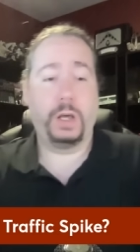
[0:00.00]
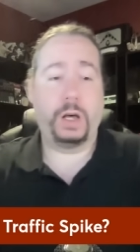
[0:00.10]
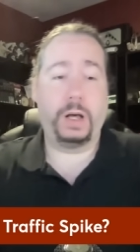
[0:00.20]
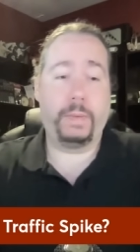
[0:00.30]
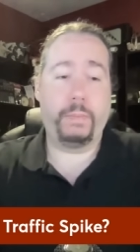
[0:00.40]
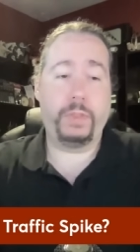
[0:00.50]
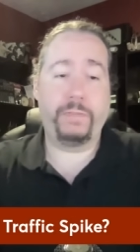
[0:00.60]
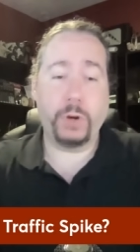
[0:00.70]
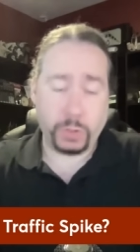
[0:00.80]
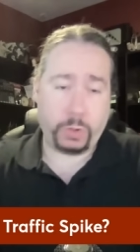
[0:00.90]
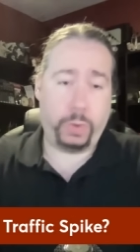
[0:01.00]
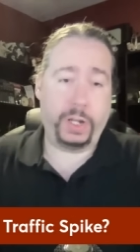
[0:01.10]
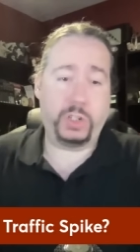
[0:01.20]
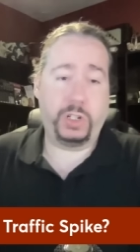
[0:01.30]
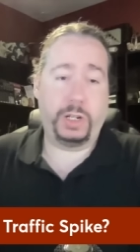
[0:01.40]
Um, the first
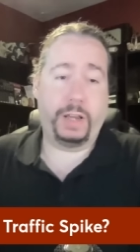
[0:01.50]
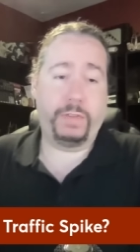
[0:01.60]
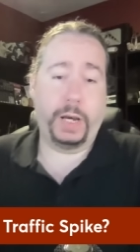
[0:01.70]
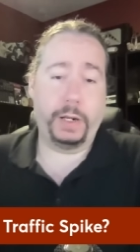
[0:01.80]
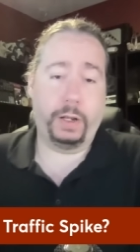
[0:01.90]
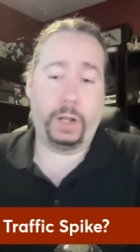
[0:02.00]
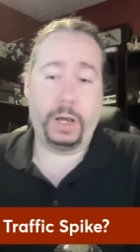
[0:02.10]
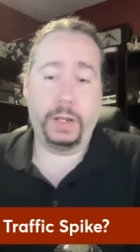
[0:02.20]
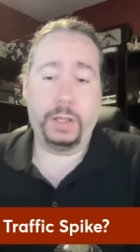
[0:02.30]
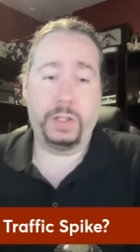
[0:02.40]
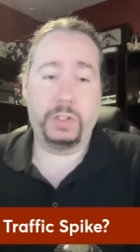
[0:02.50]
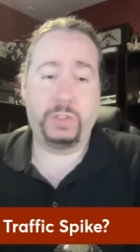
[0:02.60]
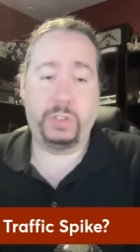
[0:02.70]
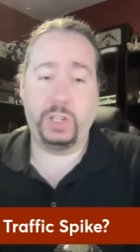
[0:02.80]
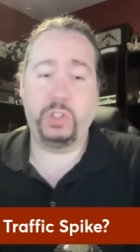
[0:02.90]
question I've gotten a lot is,
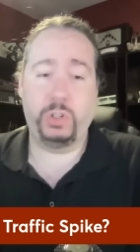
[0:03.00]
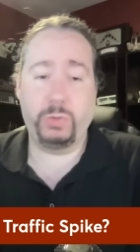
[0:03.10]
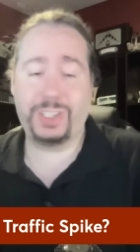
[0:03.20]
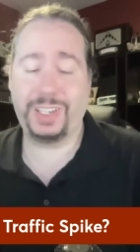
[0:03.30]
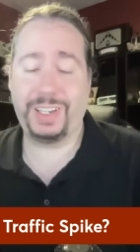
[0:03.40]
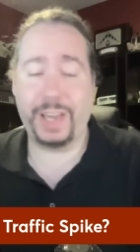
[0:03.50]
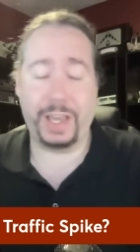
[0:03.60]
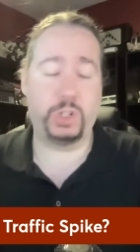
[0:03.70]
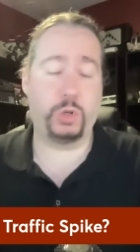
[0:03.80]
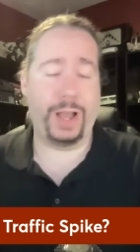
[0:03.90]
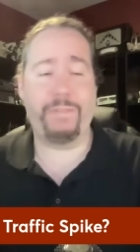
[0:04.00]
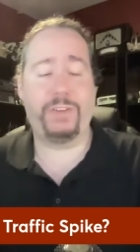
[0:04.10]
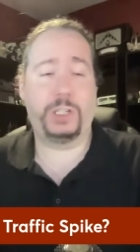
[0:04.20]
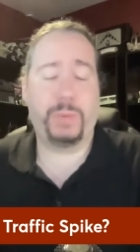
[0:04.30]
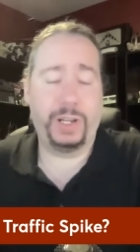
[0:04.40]
did you see a
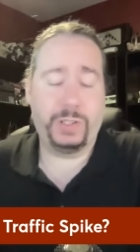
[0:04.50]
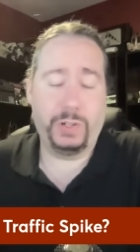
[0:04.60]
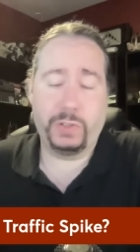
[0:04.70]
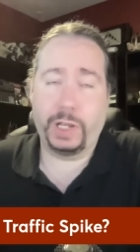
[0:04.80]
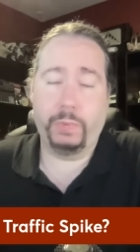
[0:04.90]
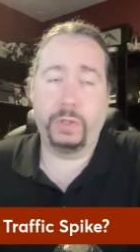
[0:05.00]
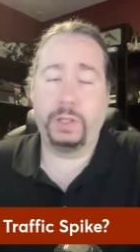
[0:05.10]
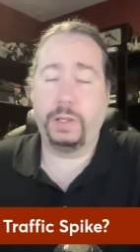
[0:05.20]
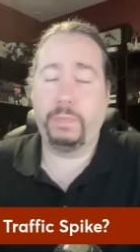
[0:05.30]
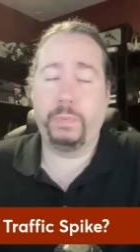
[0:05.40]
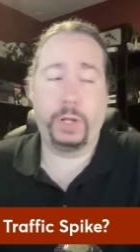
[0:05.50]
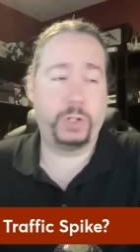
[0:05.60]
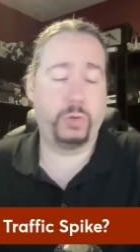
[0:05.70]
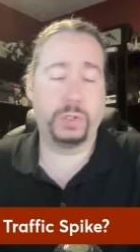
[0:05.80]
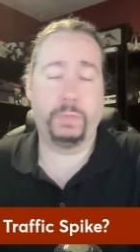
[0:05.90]
traffic spike to your site when the
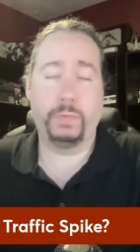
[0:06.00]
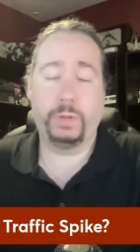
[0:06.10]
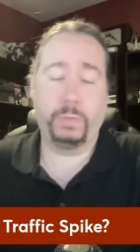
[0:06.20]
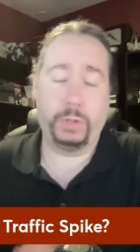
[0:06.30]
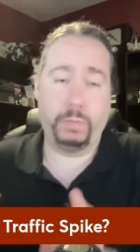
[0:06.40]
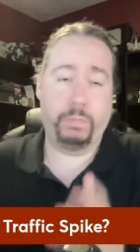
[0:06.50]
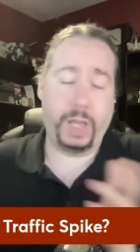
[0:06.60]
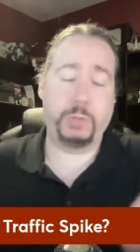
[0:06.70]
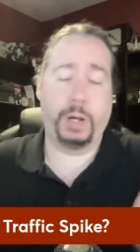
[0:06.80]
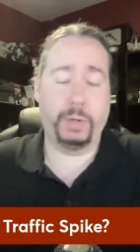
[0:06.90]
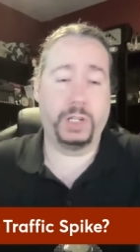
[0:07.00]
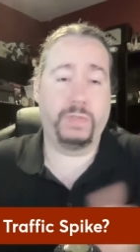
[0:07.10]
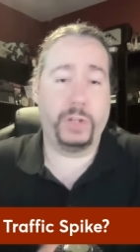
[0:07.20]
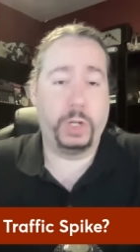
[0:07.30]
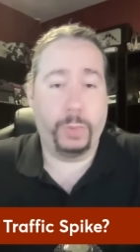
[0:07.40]
plagiarism when H Bomber Guys
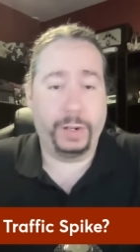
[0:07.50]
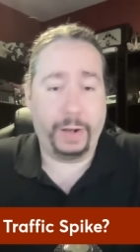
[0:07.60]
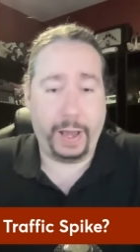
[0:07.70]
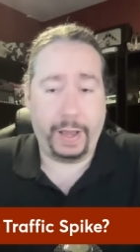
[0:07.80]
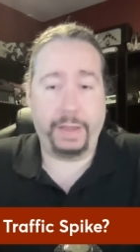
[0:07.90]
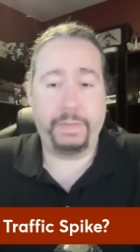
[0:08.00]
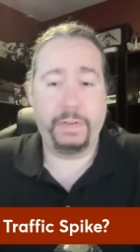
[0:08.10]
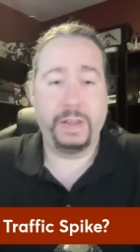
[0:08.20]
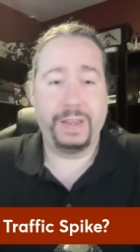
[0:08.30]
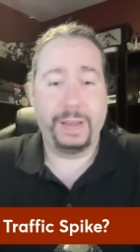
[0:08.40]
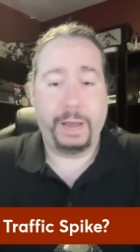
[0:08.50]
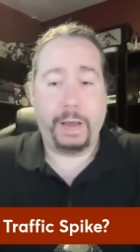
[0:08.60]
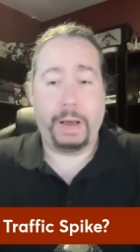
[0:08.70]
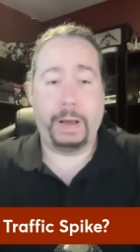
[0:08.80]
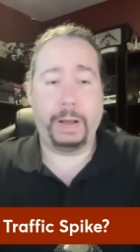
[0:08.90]
video went live?
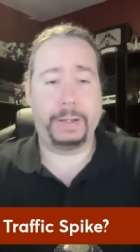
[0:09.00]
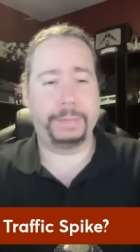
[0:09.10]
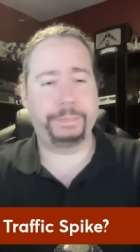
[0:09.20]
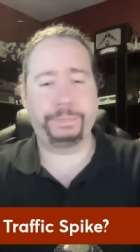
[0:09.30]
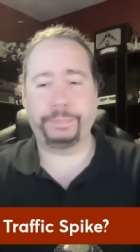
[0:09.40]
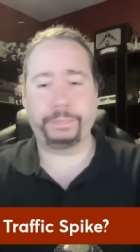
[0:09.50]
Um,